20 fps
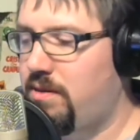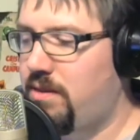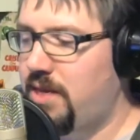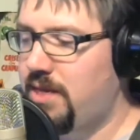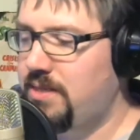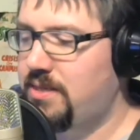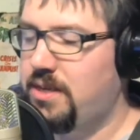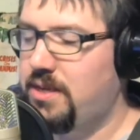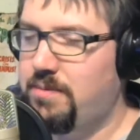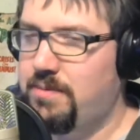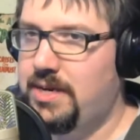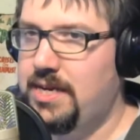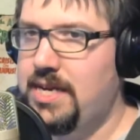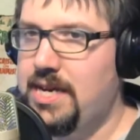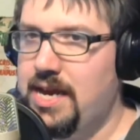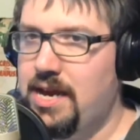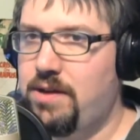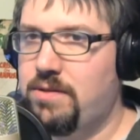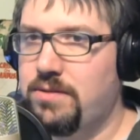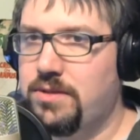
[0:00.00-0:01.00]
than
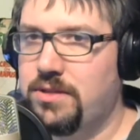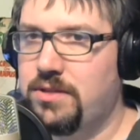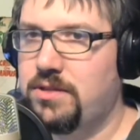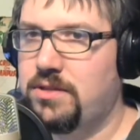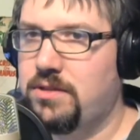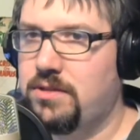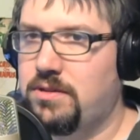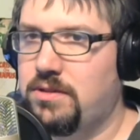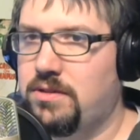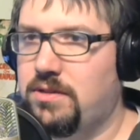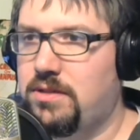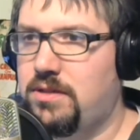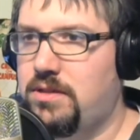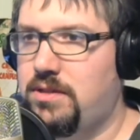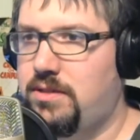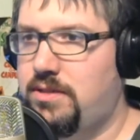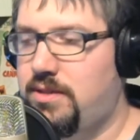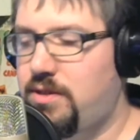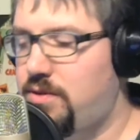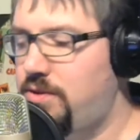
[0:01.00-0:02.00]
somebody else,
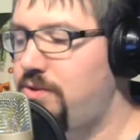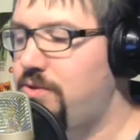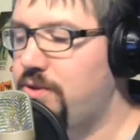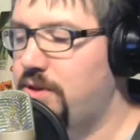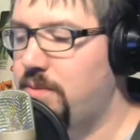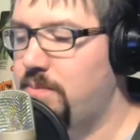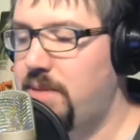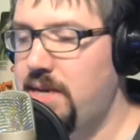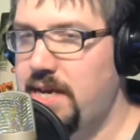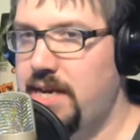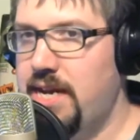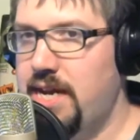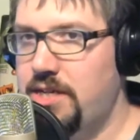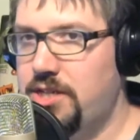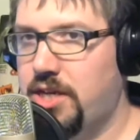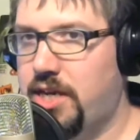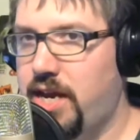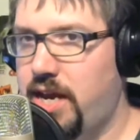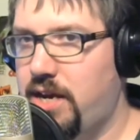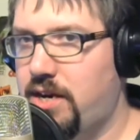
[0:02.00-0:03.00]
so you can be an
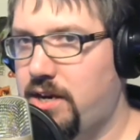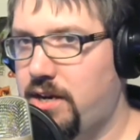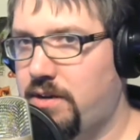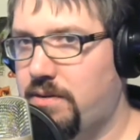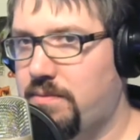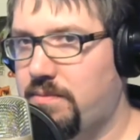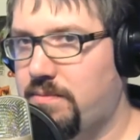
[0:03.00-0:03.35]
educator.